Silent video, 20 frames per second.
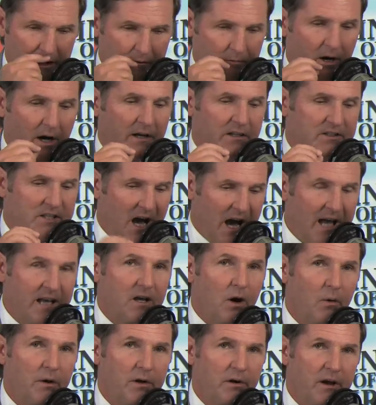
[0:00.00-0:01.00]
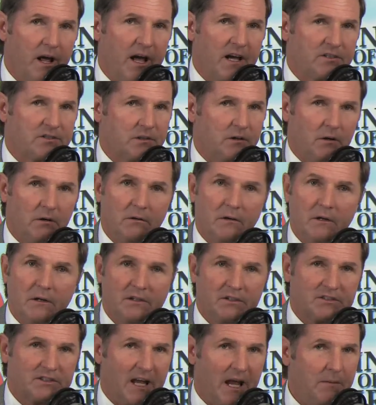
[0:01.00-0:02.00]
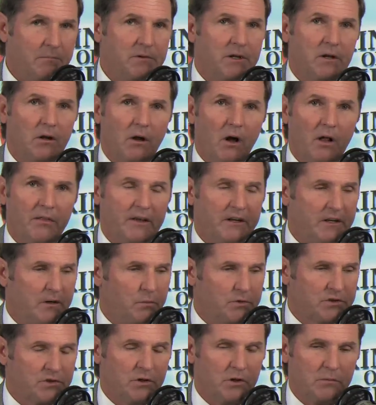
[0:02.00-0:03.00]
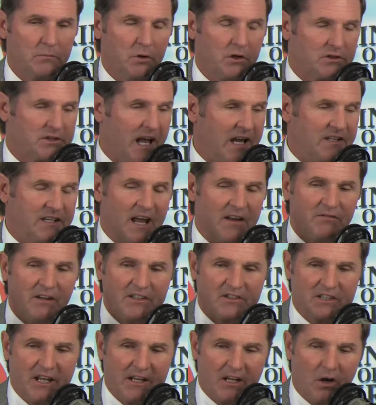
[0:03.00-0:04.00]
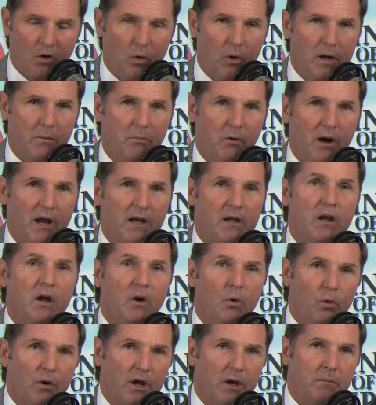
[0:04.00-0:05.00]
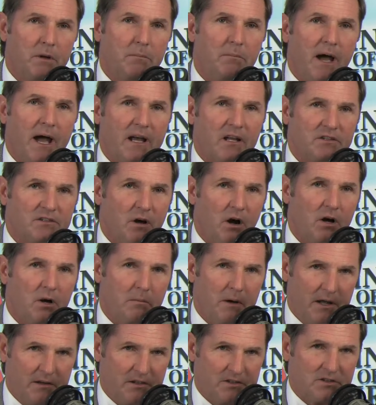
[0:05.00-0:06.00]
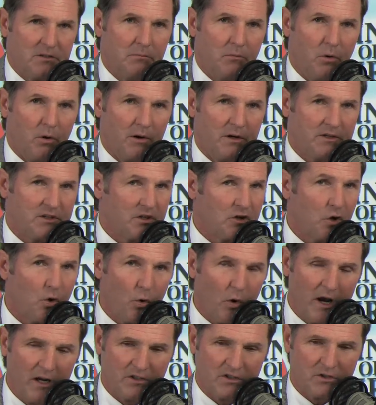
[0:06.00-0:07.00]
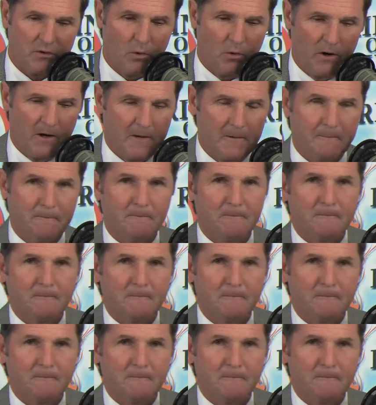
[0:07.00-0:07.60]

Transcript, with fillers: Enron. Tyco International. Same deal. All they did was cook books. Hey, Dave, let's take a quick break. We're going to be back and talk about this some more. This is a great story.